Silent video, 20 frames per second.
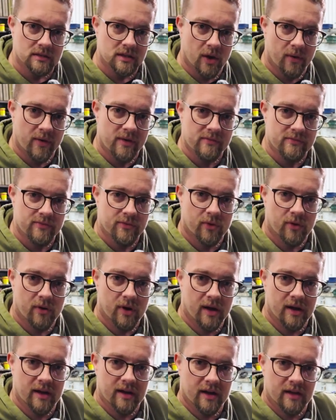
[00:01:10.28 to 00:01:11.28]
going
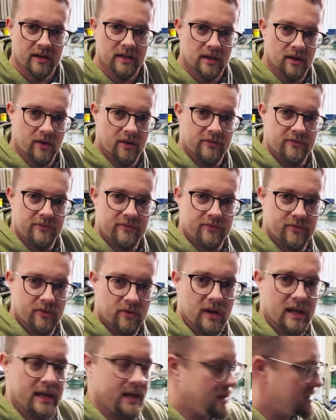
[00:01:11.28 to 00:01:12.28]
for a
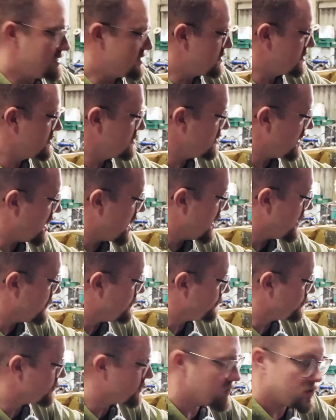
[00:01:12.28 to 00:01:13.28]
fully straight
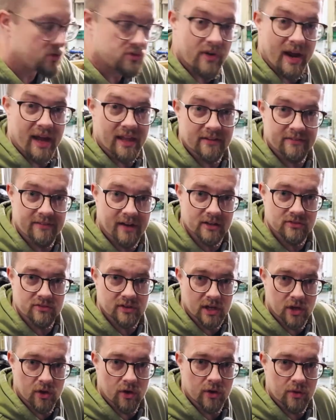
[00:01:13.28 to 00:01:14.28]
out of the
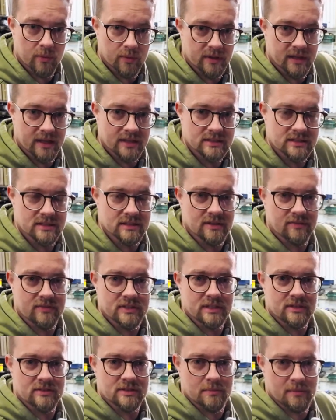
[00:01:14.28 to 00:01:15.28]
factory look with this, because
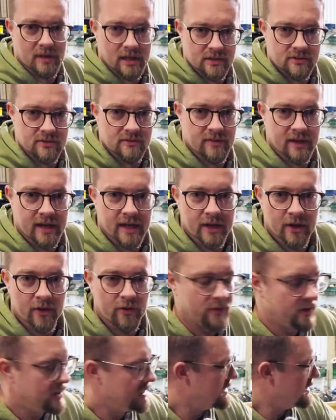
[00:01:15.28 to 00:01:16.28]
obviously it was a military
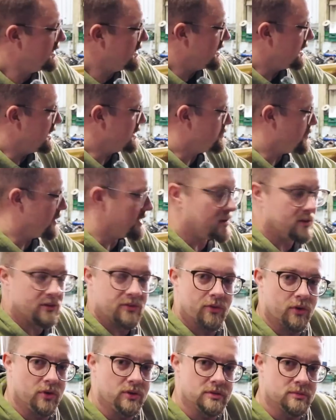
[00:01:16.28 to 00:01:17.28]
vehicle. It's been
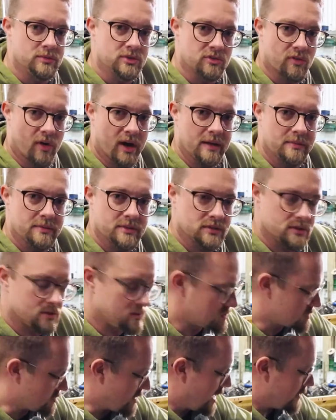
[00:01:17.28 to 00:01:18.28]
through some scrapes and
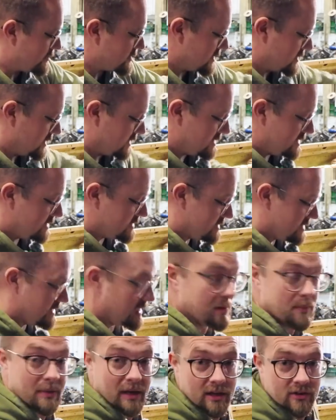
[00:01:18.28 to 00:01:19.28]
some scraps, and this is
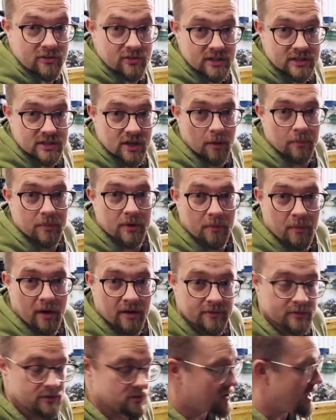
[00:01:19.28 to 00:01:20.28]
still a military tub come
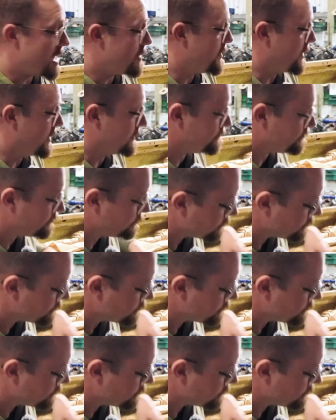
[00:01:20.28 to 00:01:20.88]
off a scrapper.